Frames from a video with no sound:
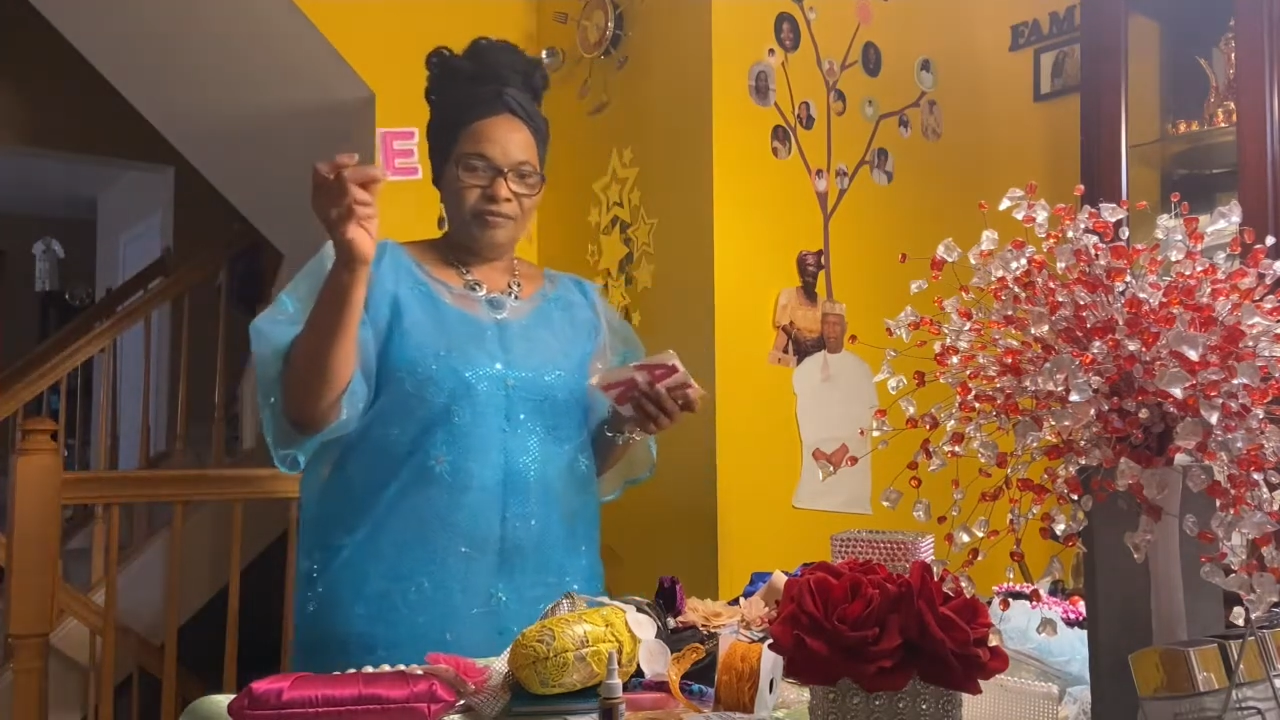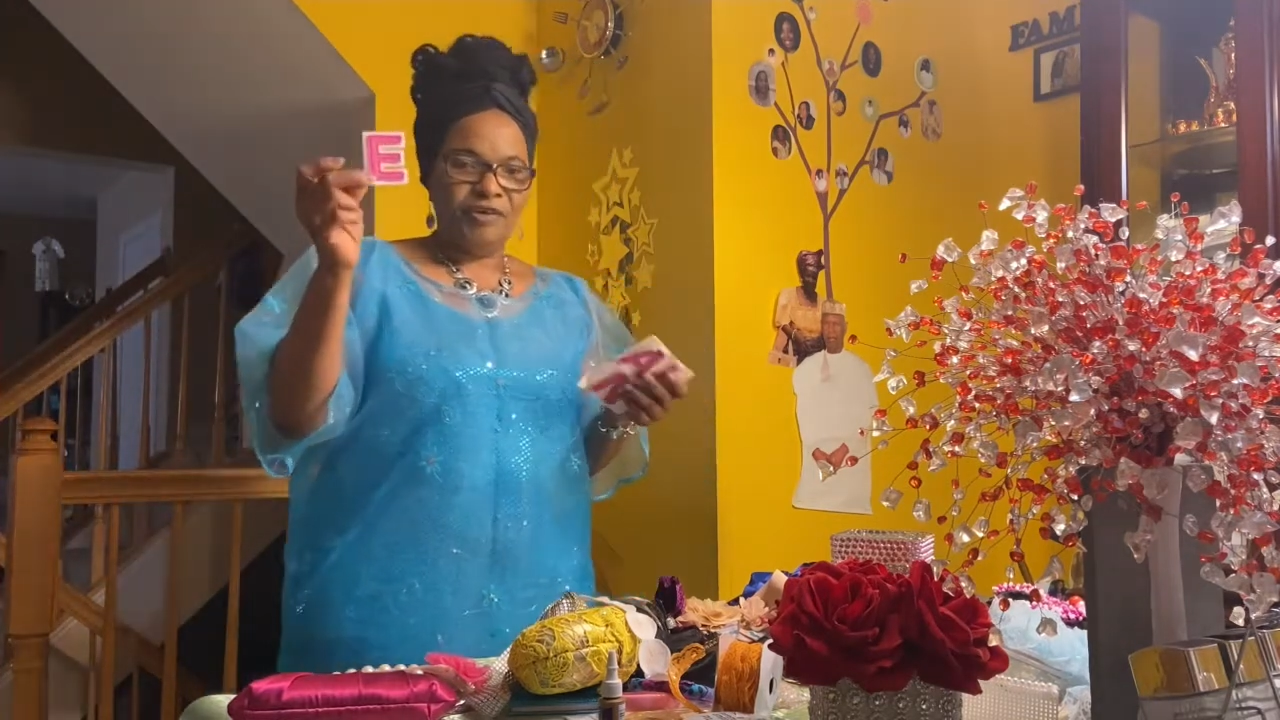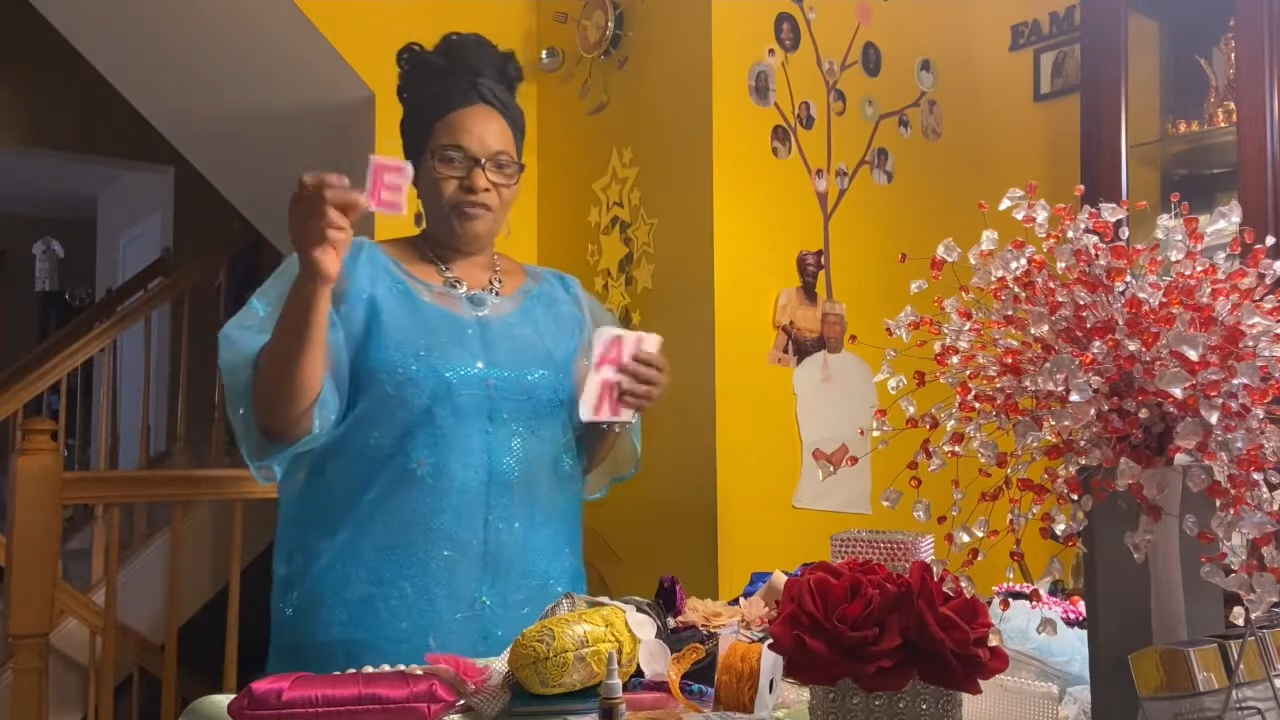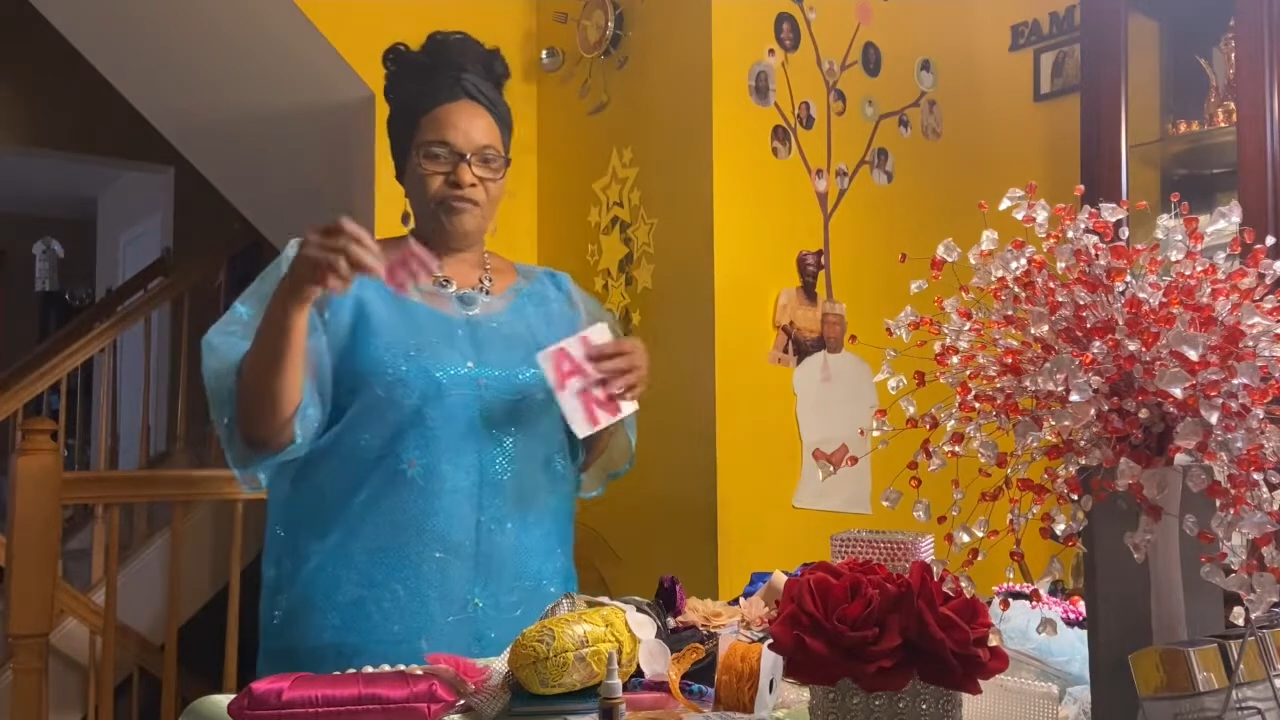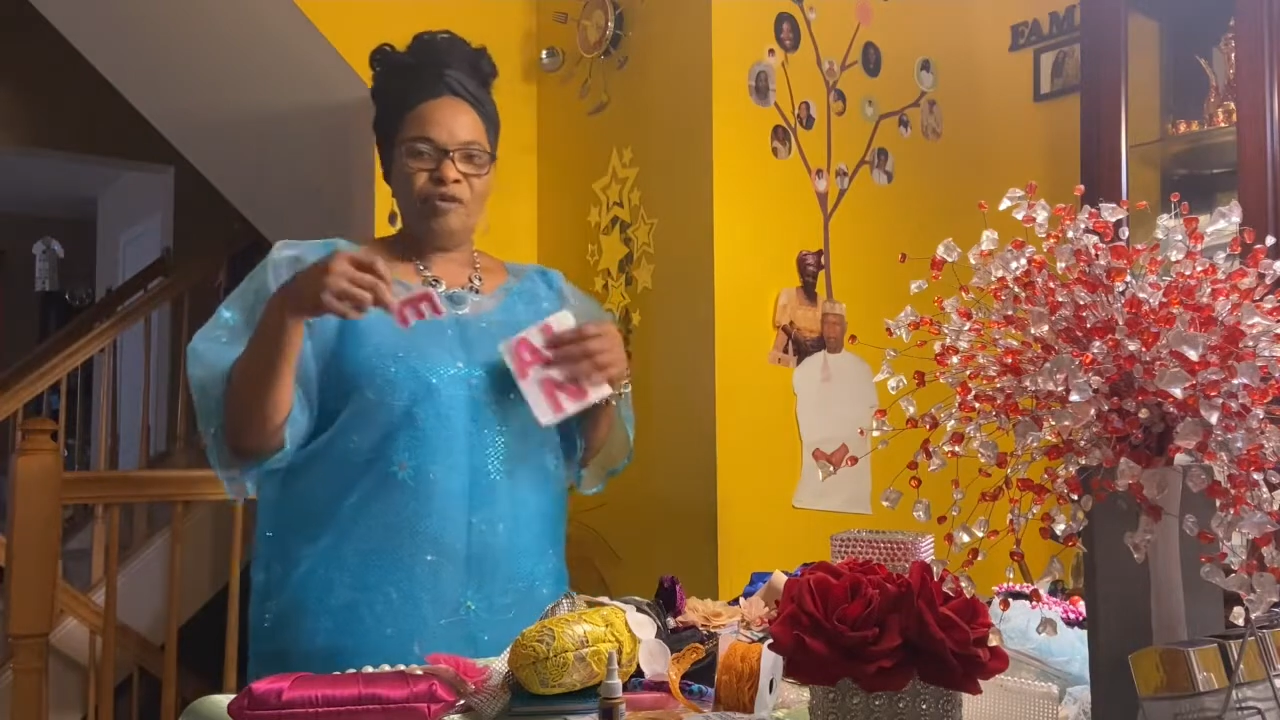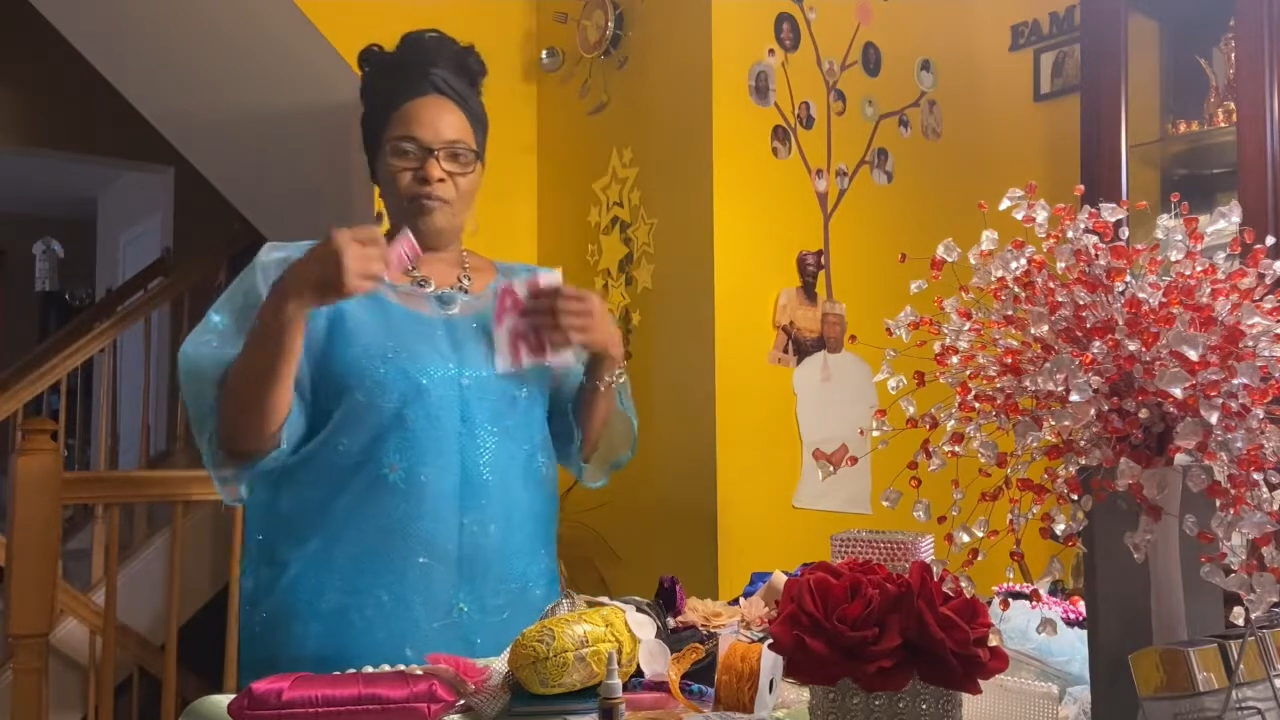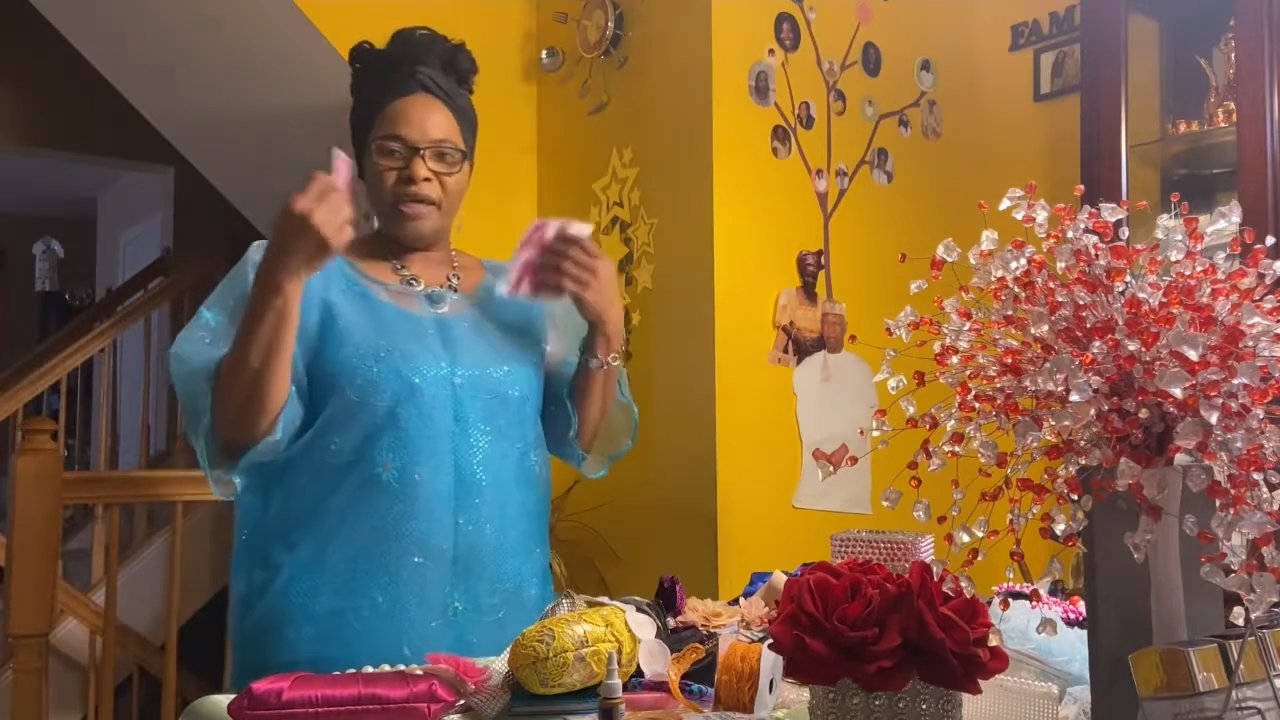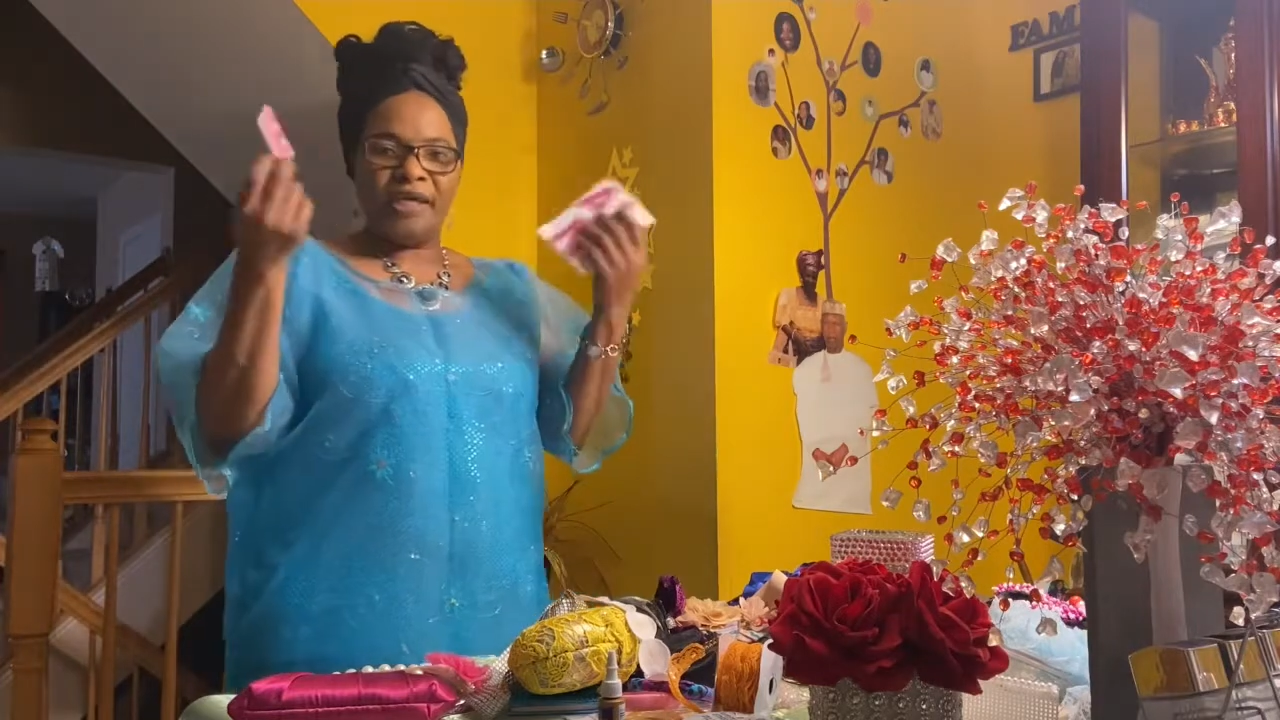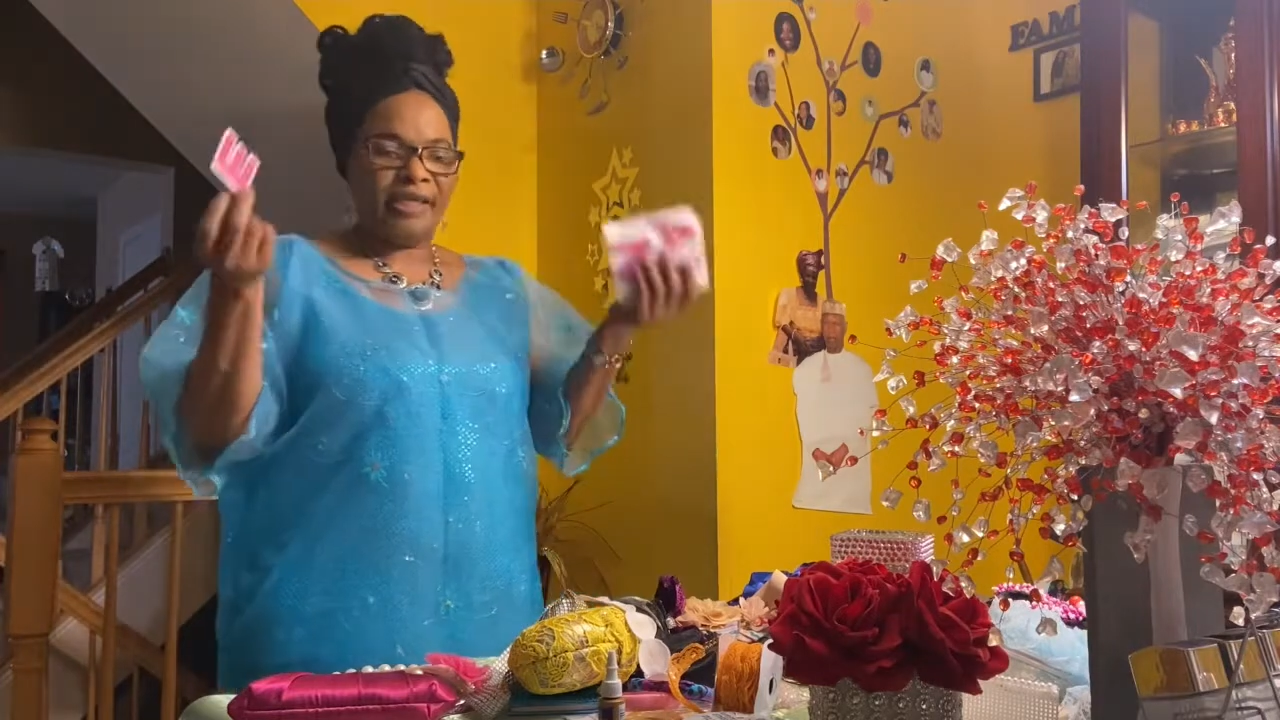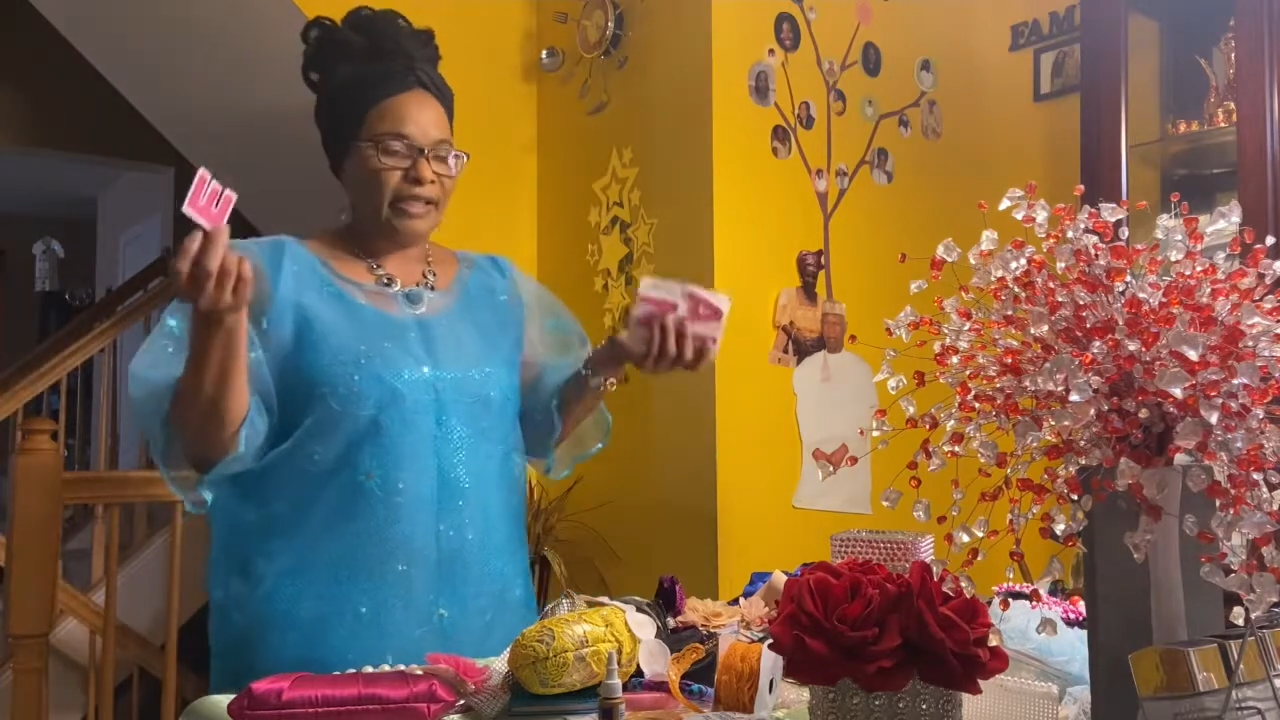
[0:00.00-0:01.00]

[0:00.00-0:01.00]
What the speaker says: If you're making